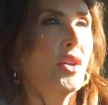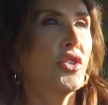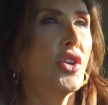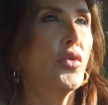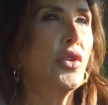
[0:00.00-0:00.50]

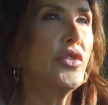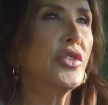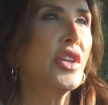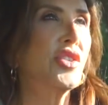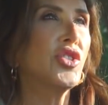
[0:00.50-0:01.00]
So Ruth
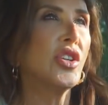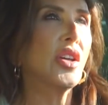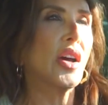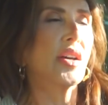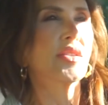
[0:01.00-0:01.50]
said she
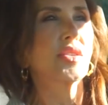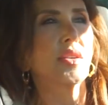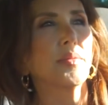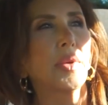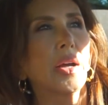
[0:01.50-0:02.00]
got
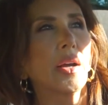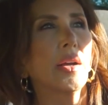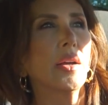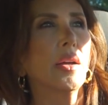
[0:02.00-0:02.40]
some uh,